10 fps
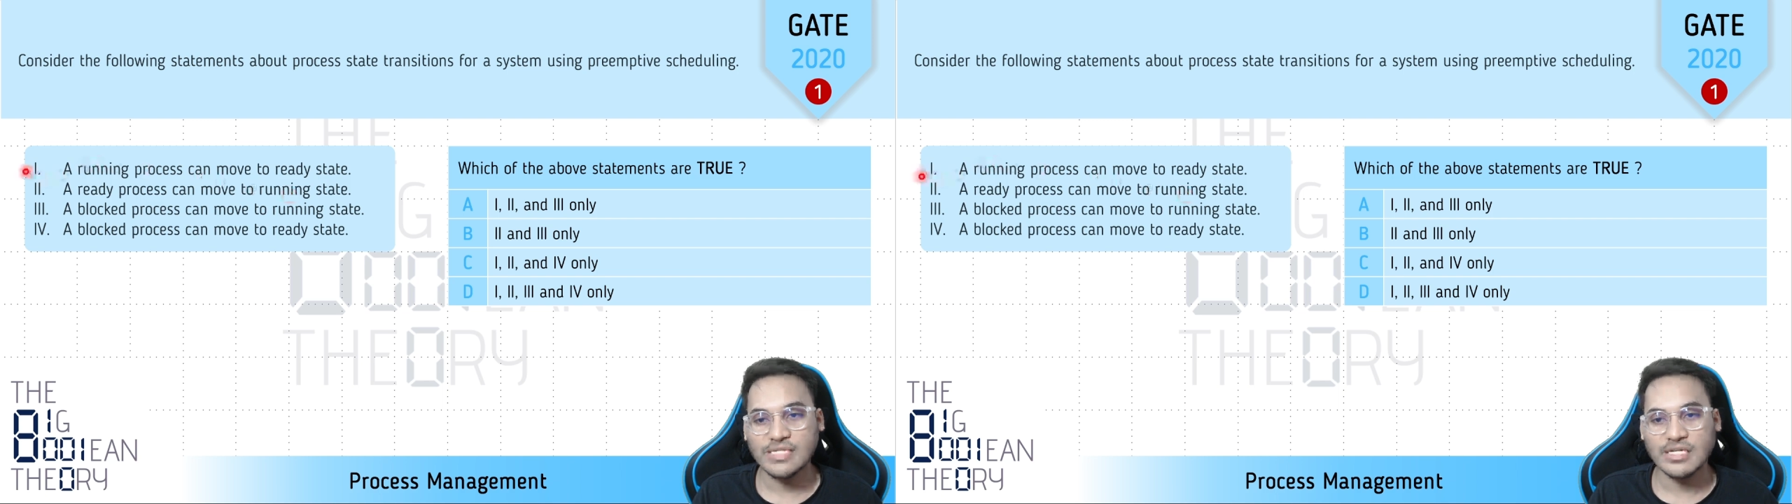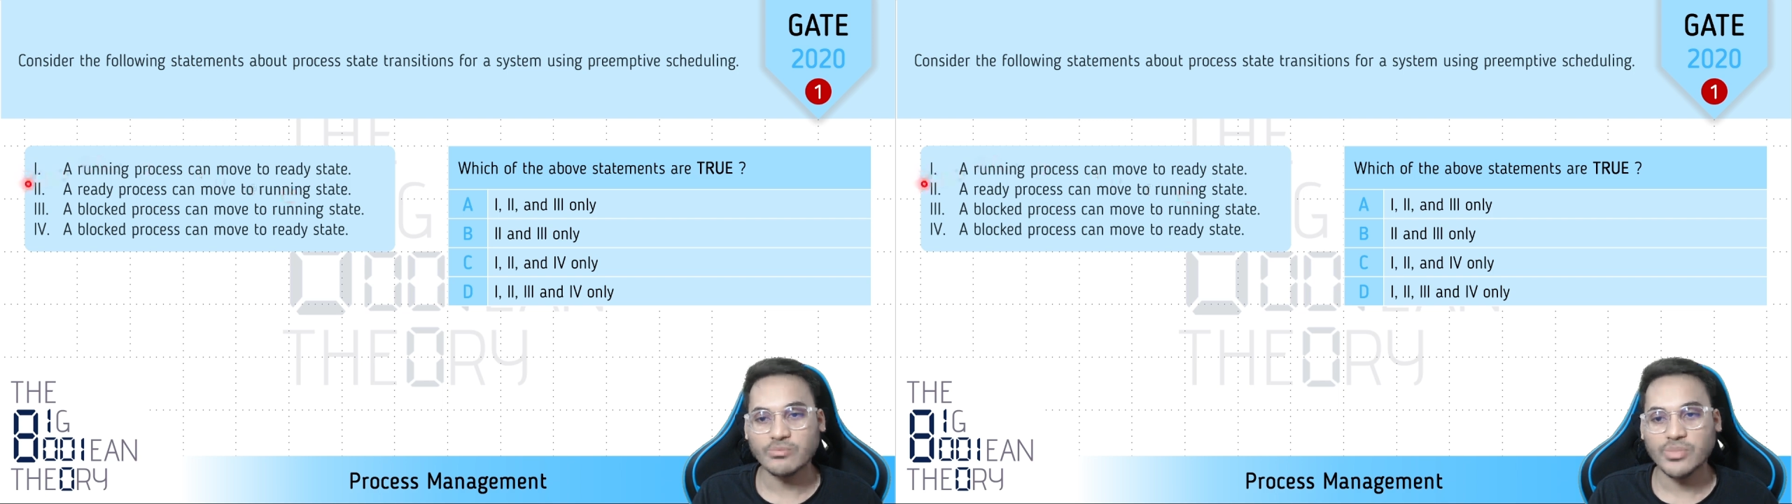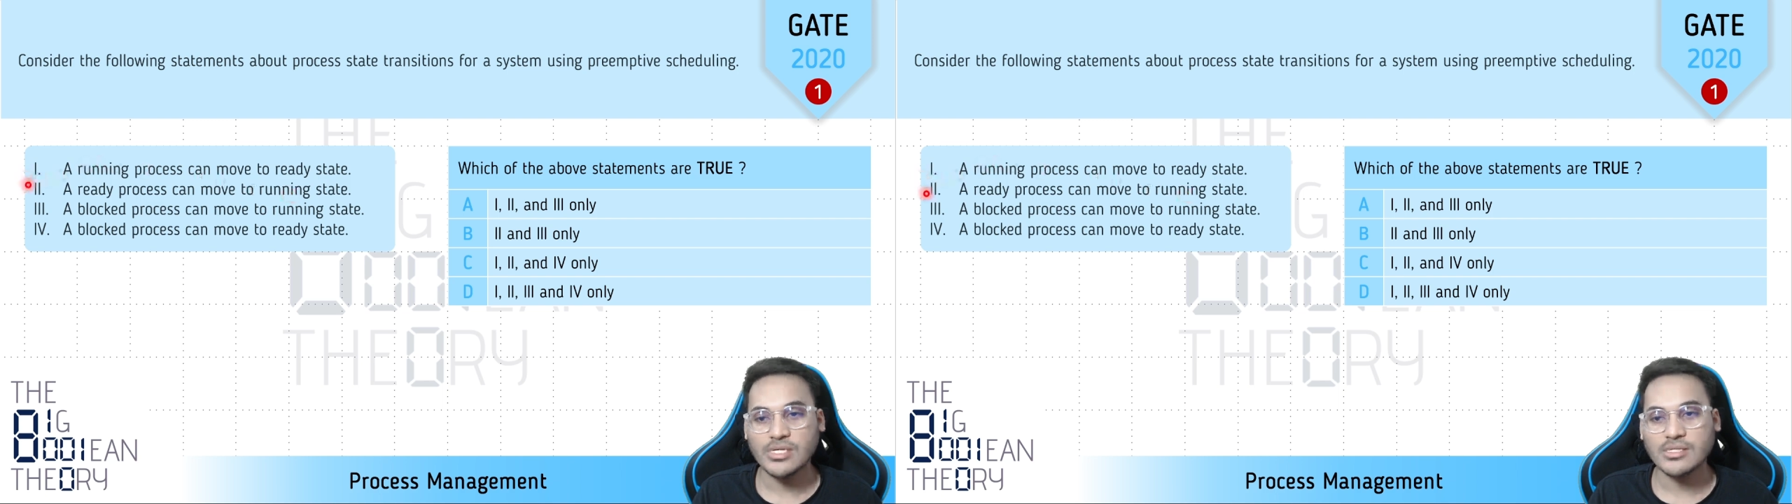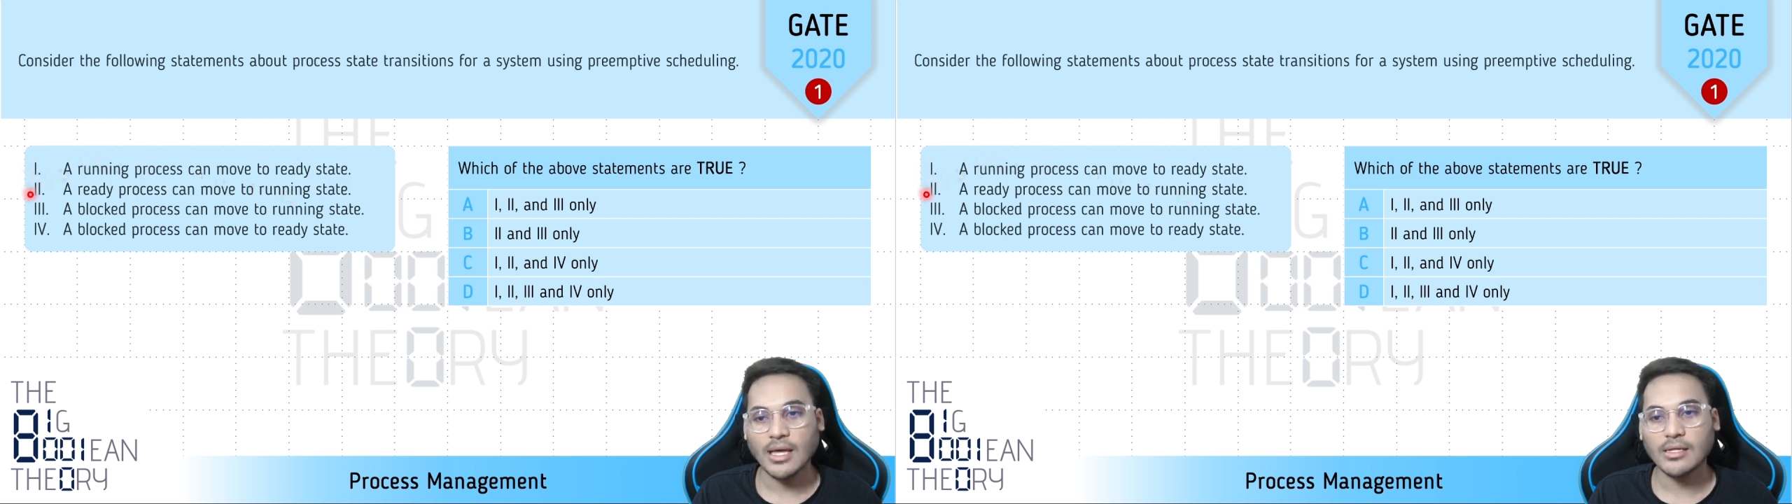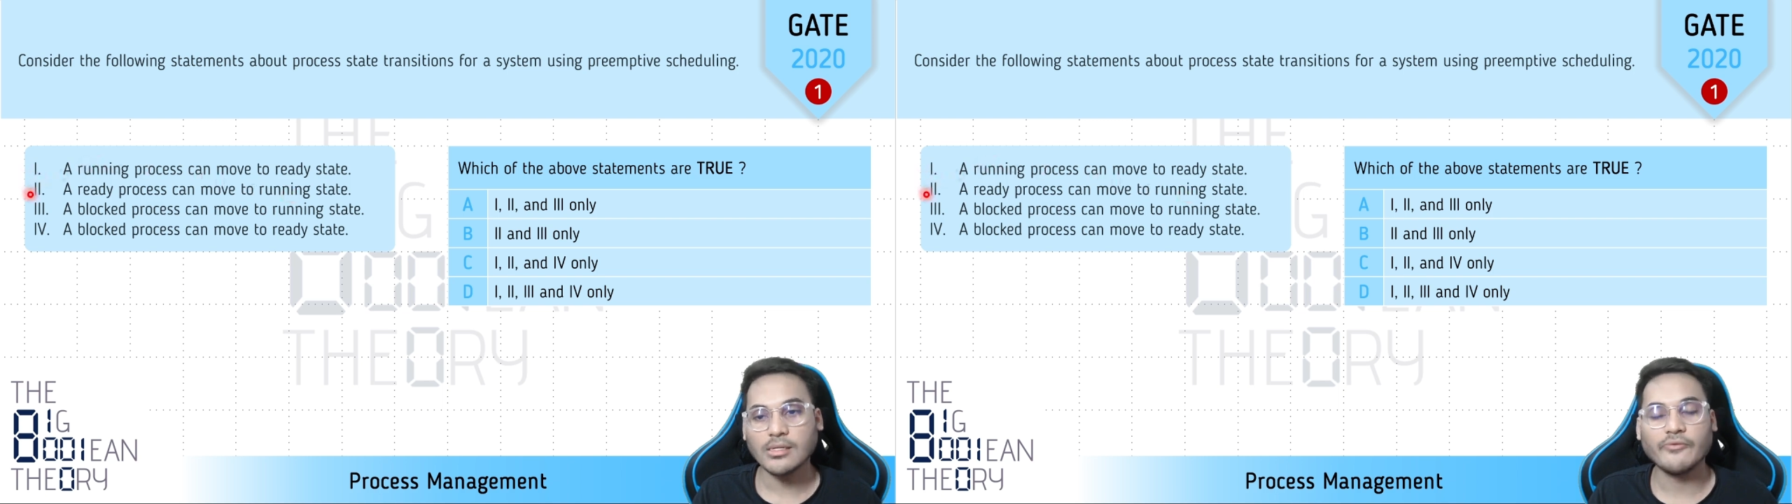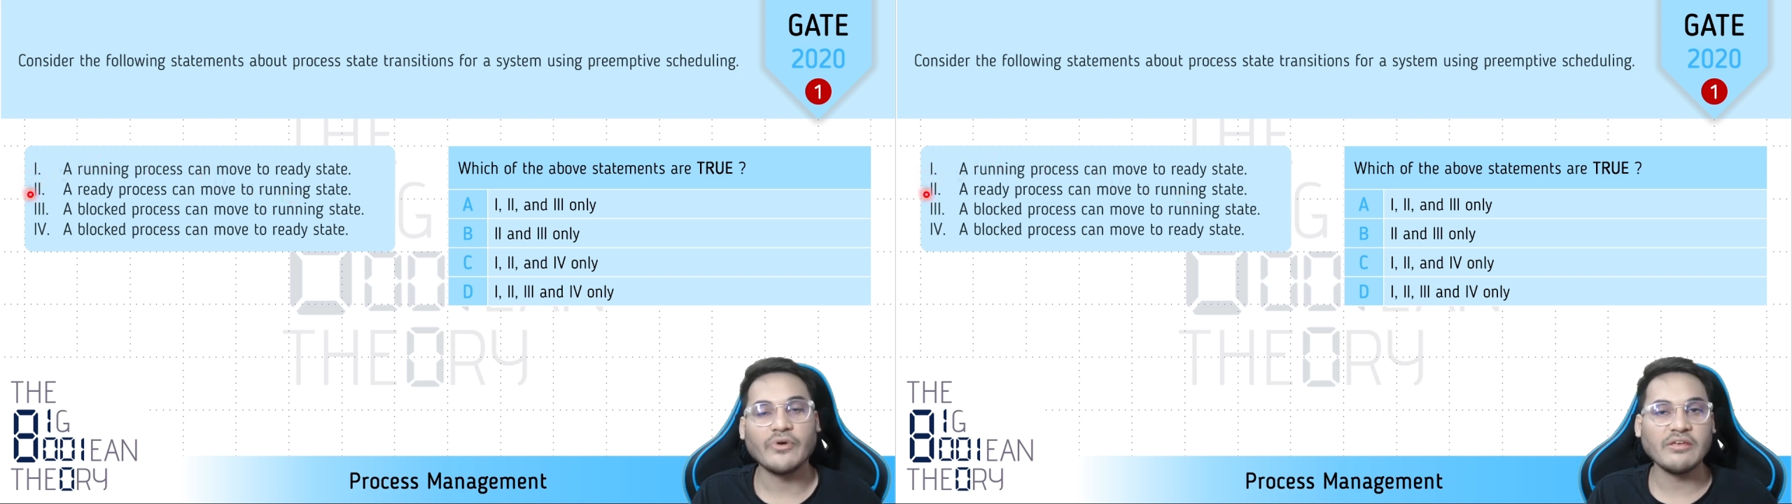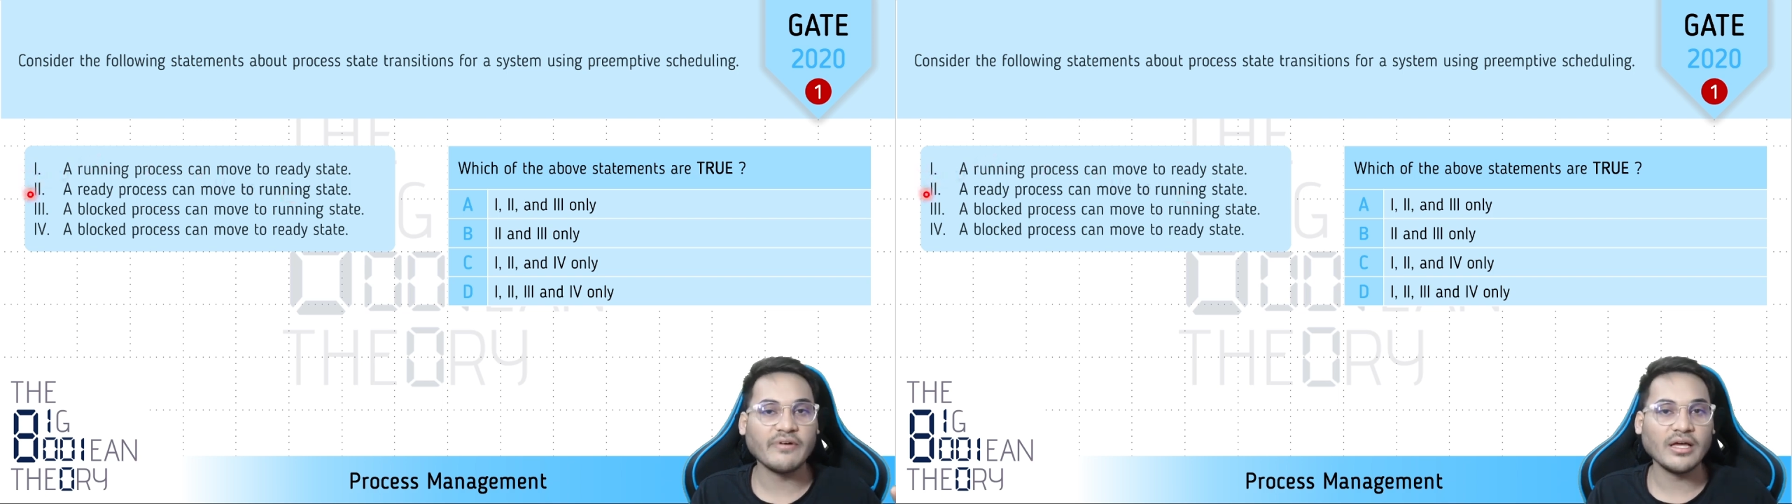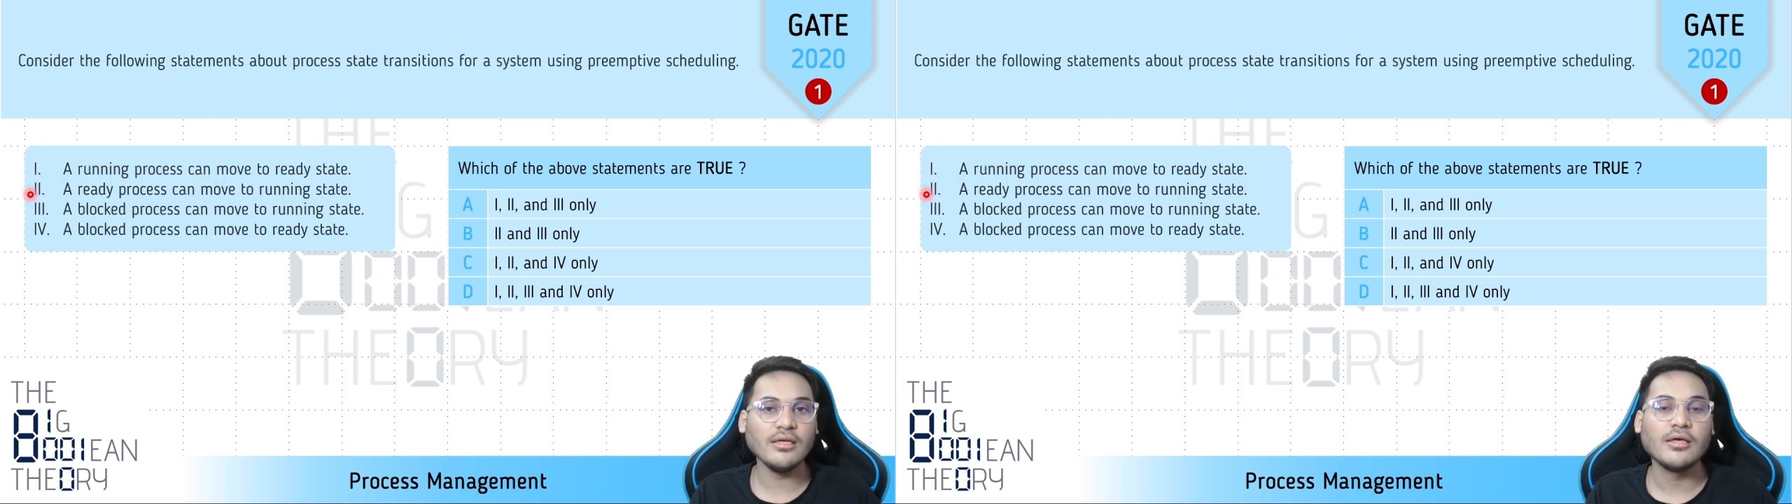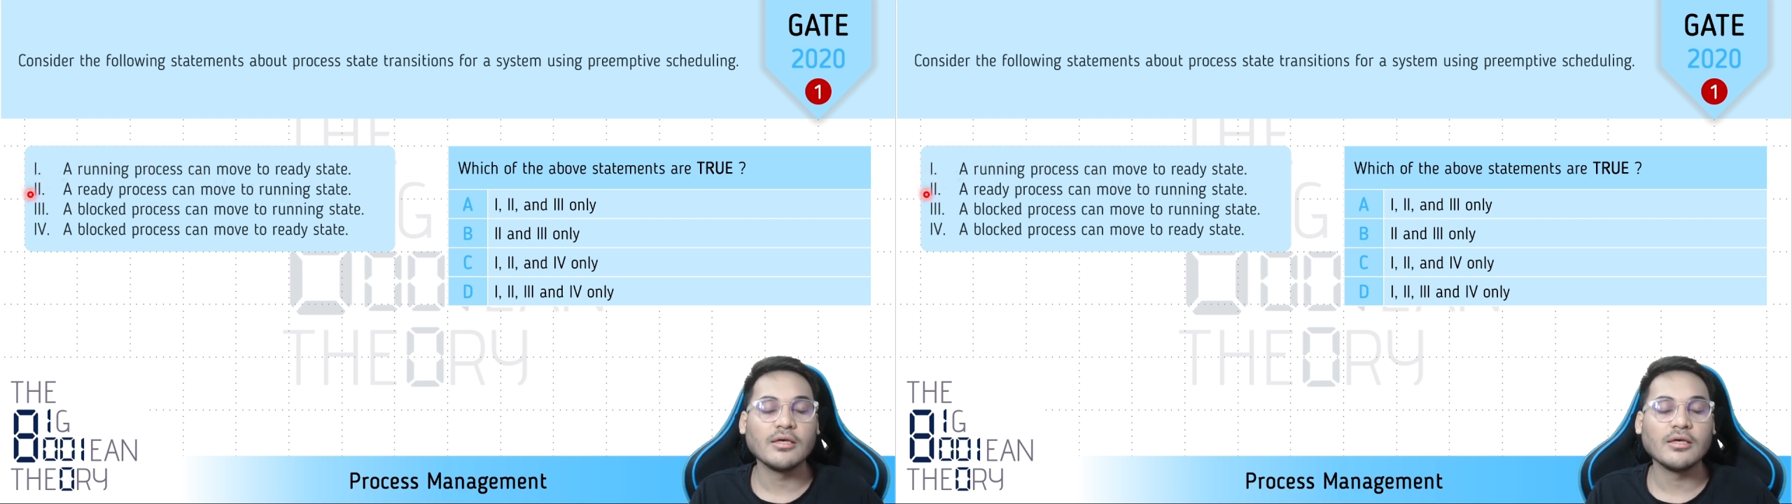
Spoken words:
statements and verify